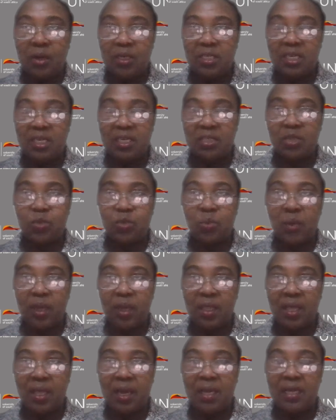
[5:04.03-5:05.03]
test
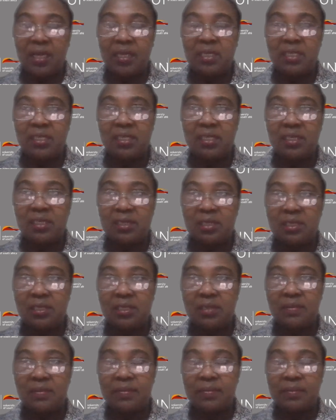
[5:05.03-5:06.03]
whether indeed,
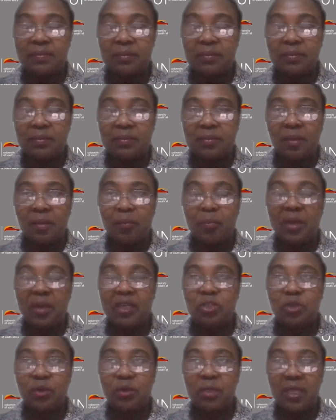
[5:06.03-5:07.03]

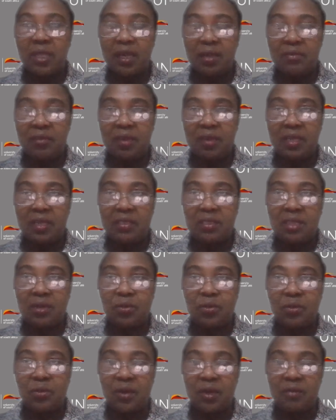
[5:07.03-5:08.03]
based on the evidence
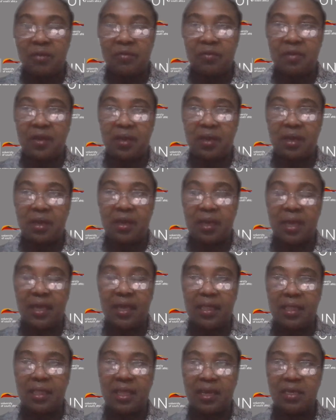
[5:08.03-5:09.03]
that you have
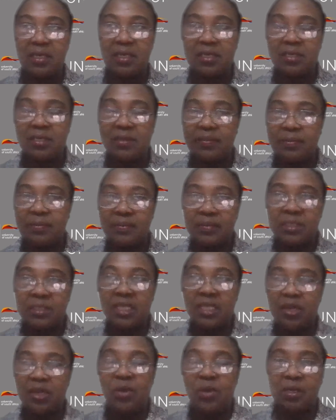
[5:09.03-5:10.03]
gathered
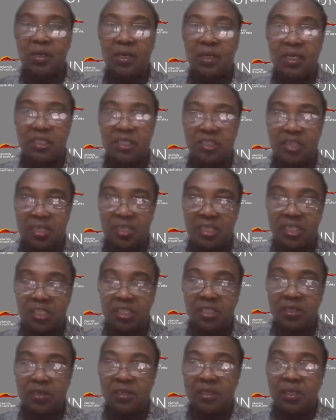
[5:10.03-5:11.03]
in your
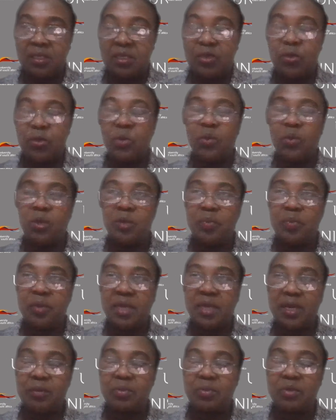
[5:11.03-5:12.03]
research, you will
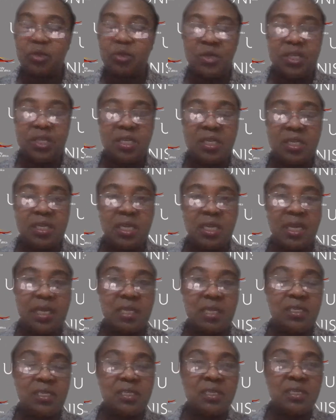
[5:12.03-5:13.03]
be able to
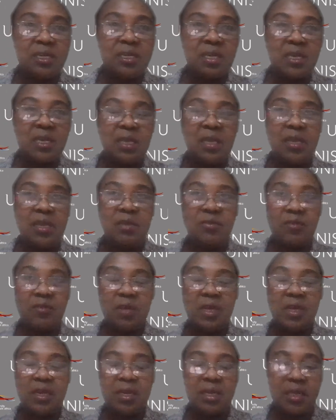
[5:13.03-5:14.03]
indicate if
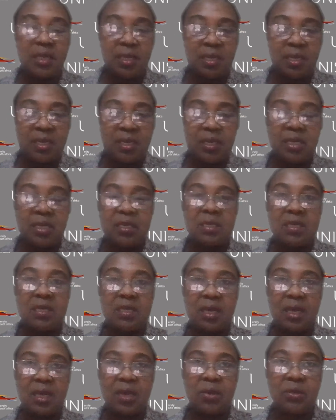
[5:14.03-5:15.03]
indeed eating
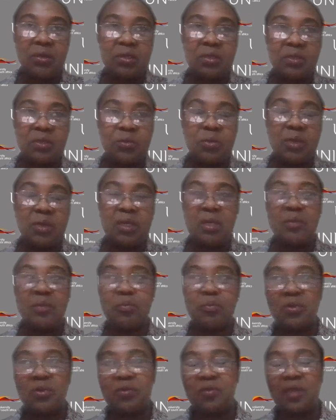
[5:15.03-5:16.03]
carrots will
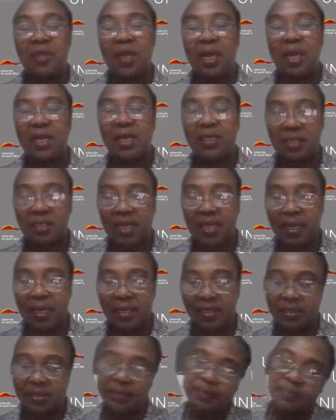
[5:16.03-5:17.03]
improve the
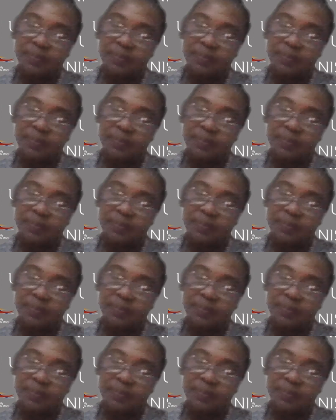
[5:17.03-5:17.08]
eyesight.